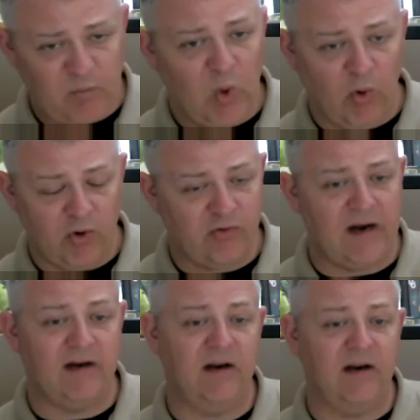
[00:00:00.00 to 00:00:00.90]
or
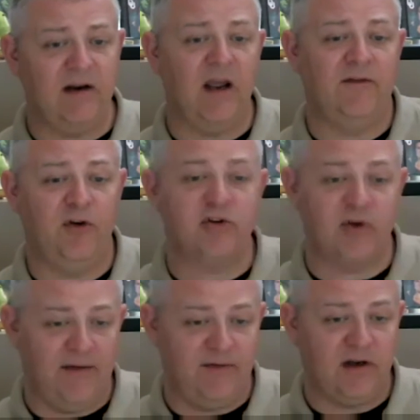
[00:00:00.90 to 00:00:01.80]
directing foot
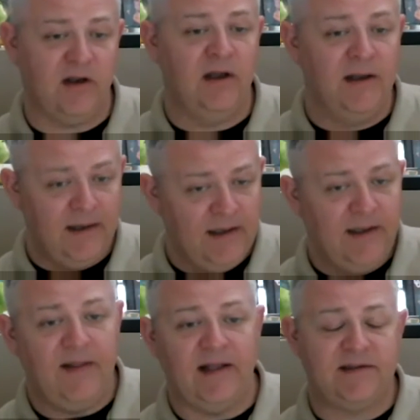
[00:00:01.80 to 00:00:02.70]
traffic,
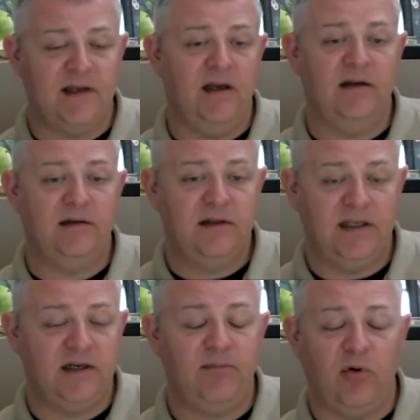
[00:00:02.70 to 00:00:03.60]
that's an
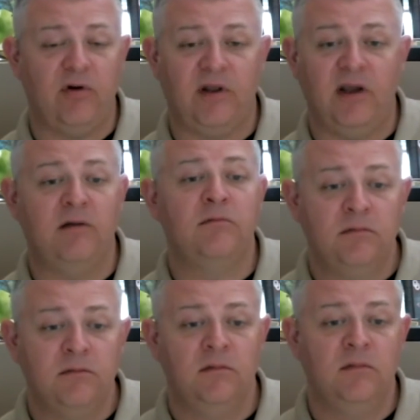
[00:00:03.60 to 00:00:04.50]
important thing
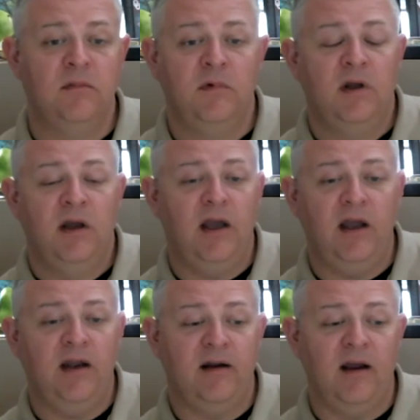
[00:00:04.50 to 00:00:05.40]

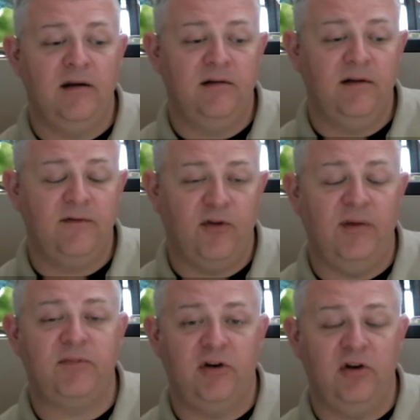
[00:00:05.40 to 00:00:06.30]
and for
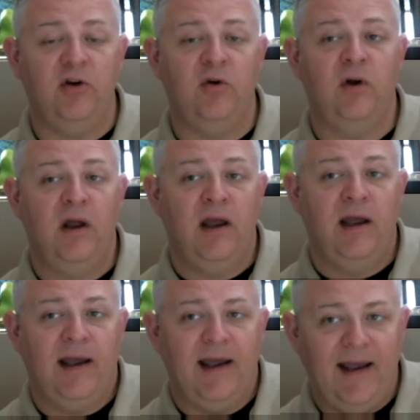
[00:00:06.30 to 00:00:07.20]
them to do,
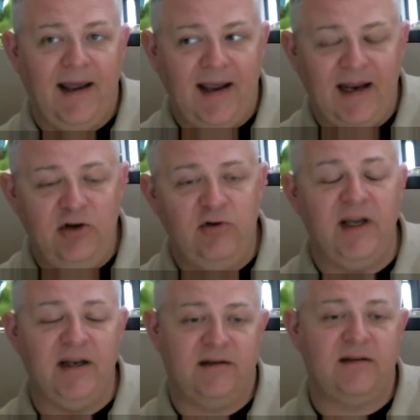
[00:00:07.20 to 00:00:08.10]
and you
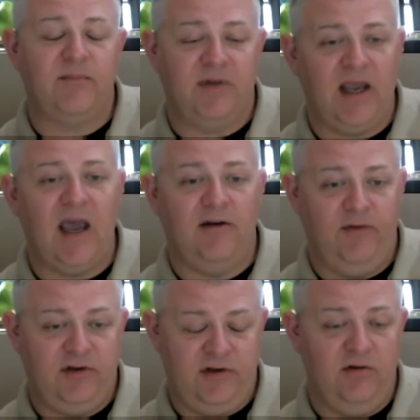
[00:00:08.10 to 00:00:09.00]
get something out of
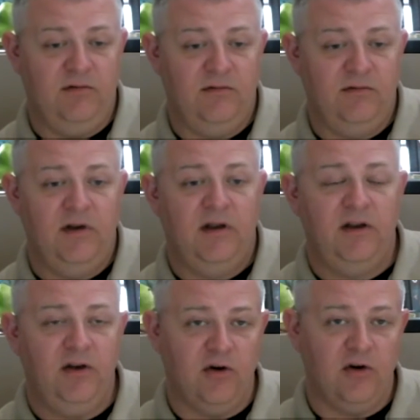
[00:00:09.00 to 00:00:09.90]
it too.
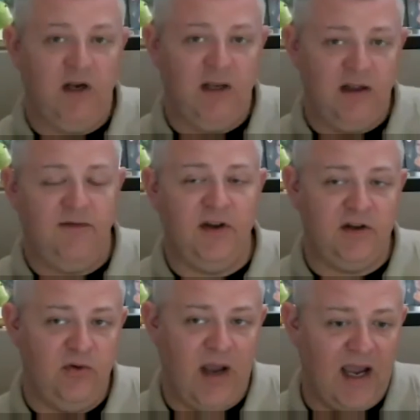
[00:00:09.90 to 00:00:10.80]
You're in the
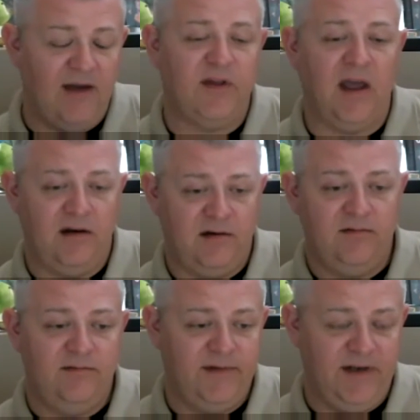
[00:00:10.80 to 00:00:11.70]
event you have that
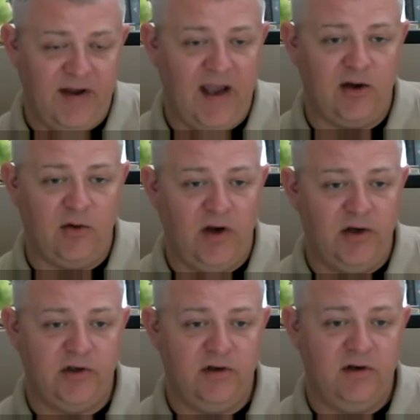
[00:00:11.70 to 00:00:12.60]
evacuation,